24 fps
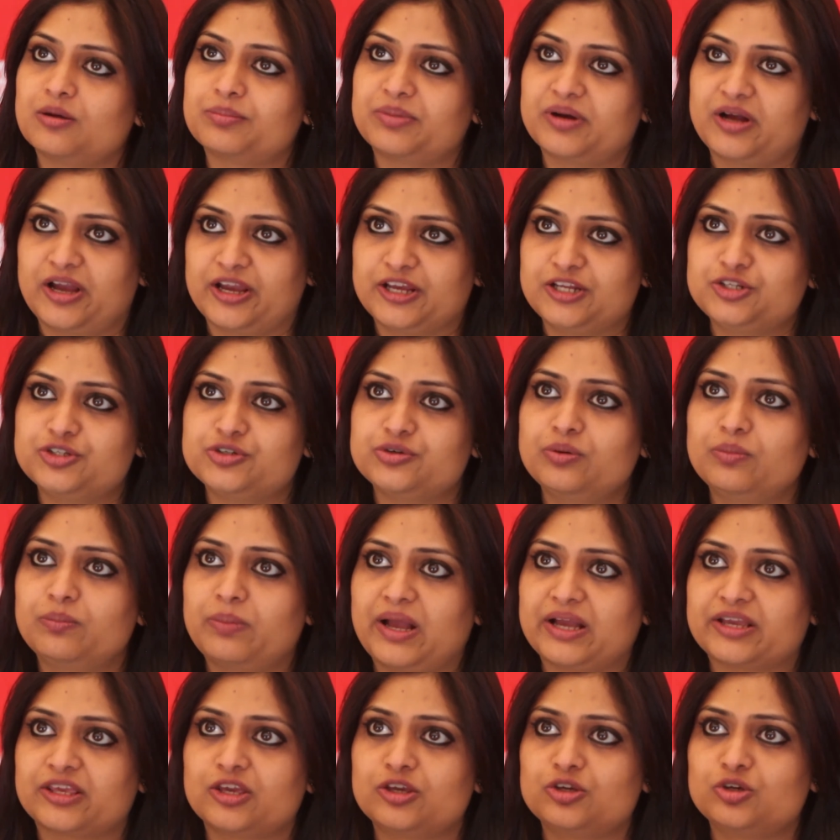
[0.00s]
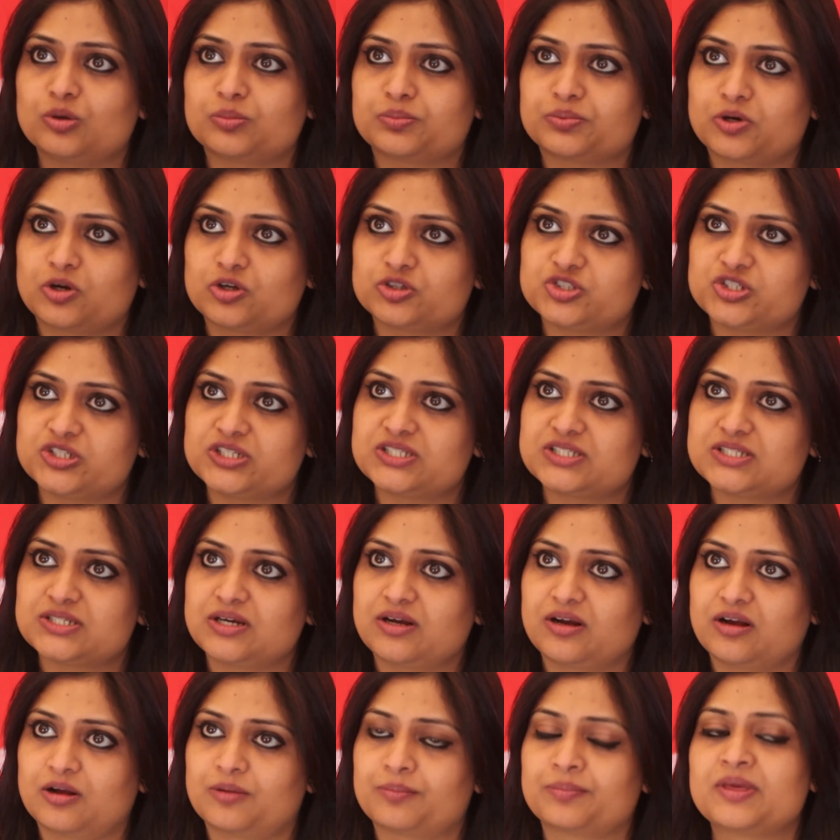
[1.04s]
behind you, backing your project,
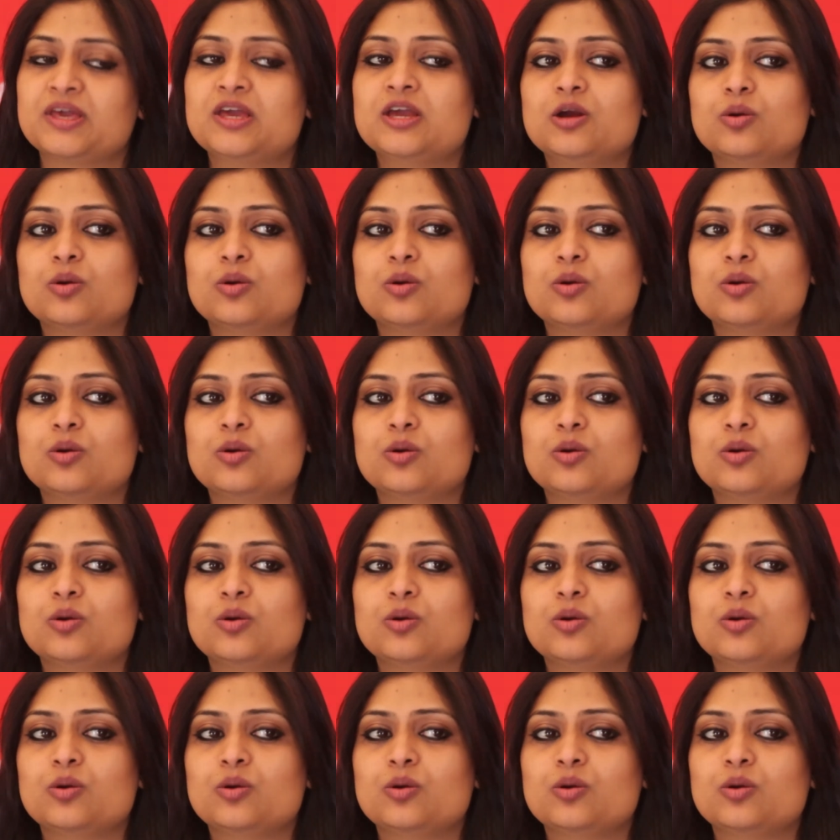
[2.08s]
um,